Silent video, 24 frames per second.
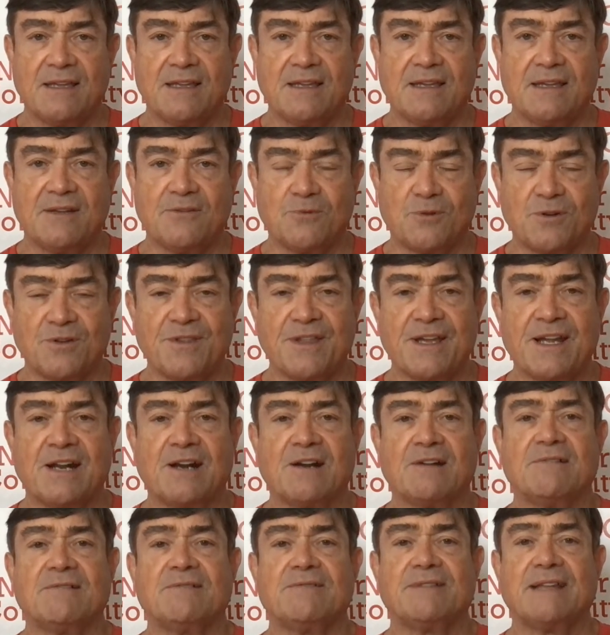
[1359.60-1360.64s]
and we're
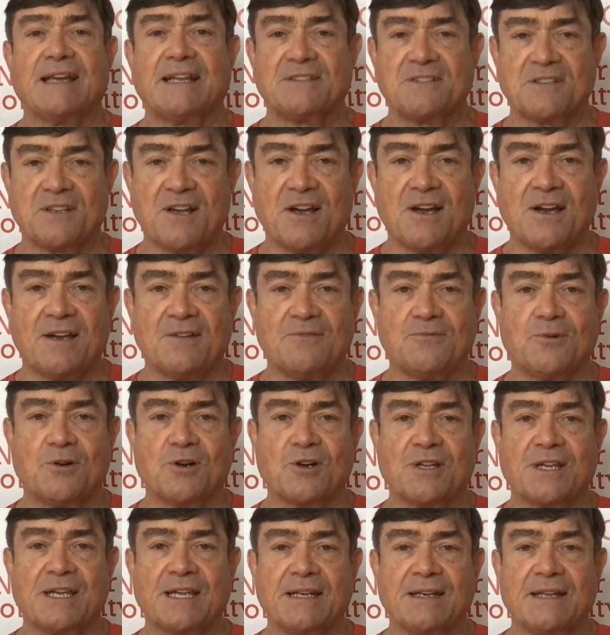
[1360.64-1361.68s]
there. That's God
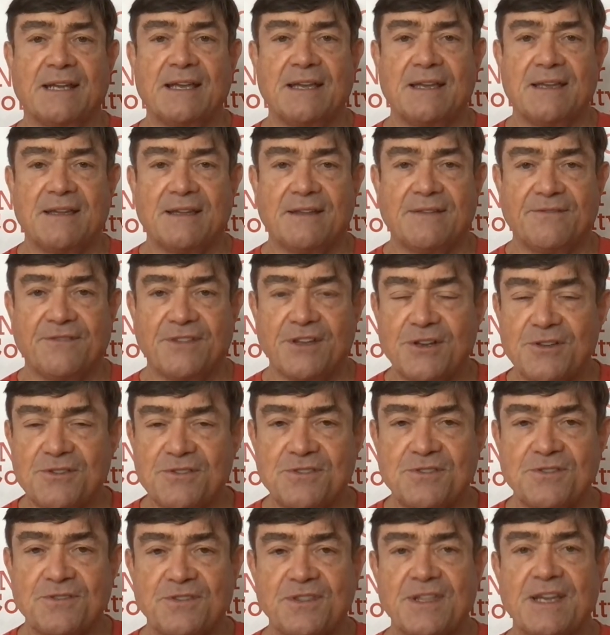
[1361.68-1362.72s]
working.
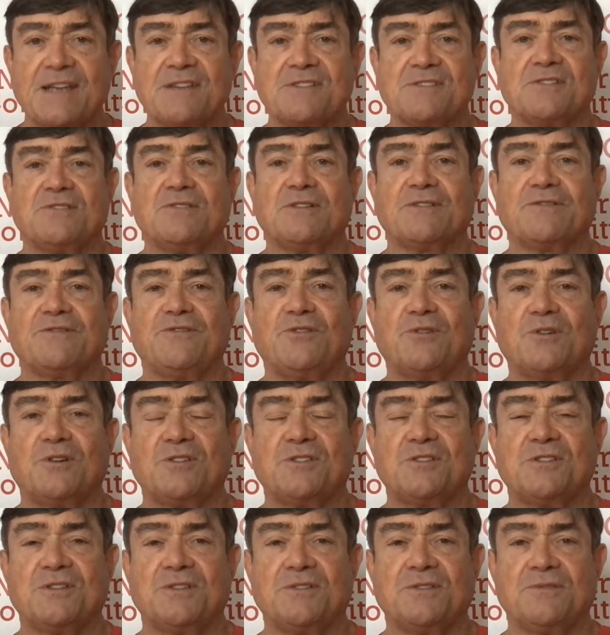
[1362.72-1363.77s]
Those are things to look
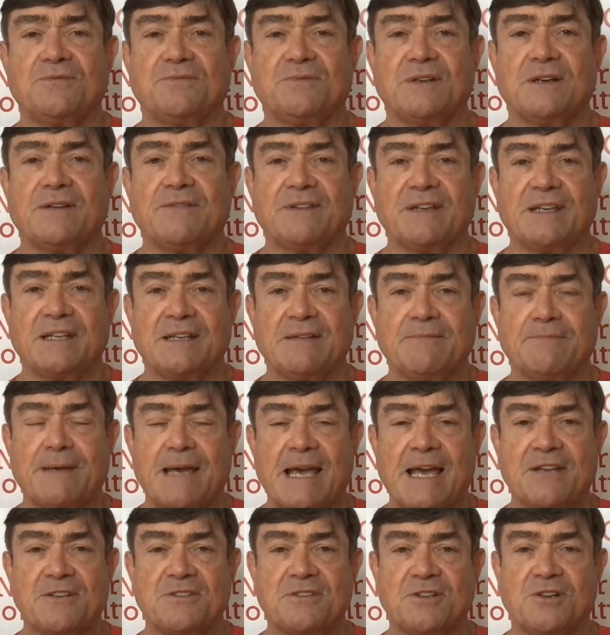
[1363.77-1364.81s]
forward to, of getting
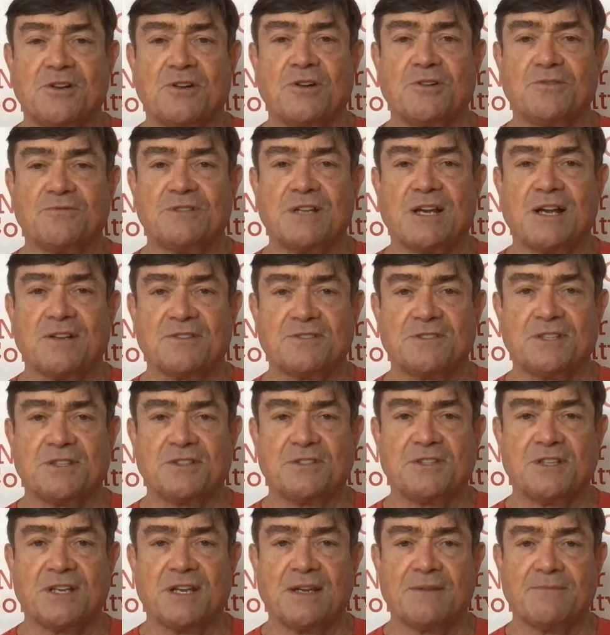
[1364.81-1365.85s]
past your own toxic
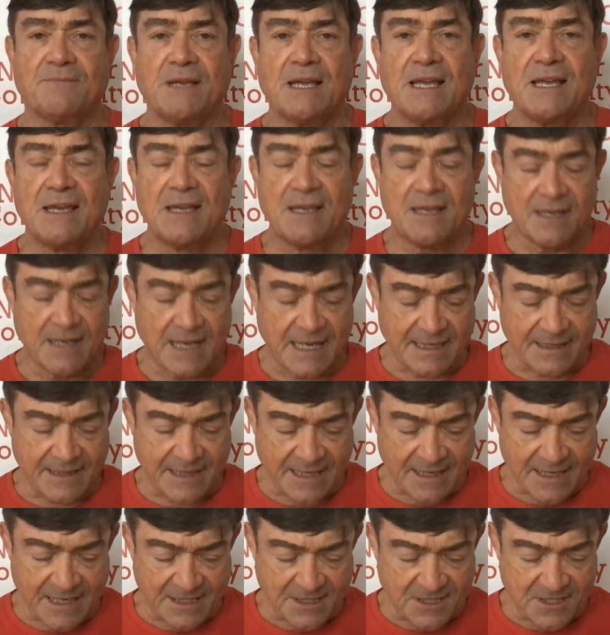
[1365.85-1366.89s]
shame.
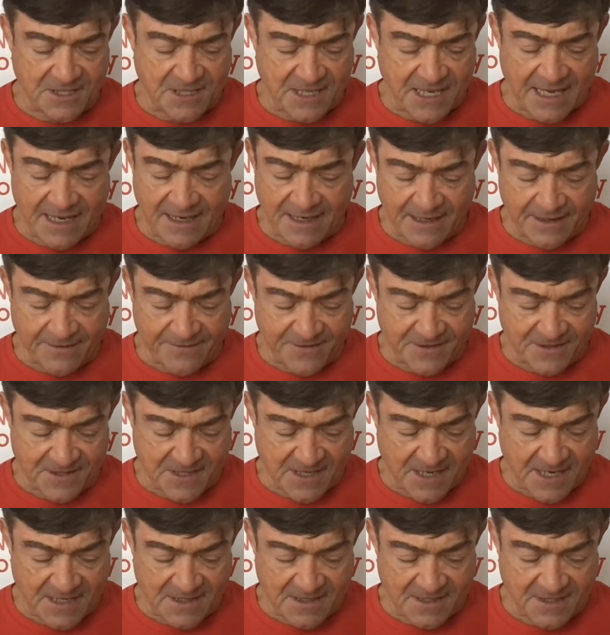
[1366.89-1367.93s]
I just can't
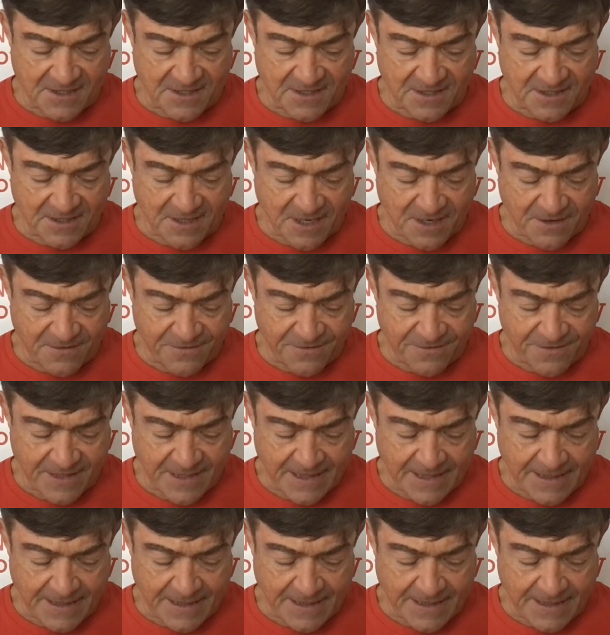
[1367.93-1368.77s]
emphasize this enough.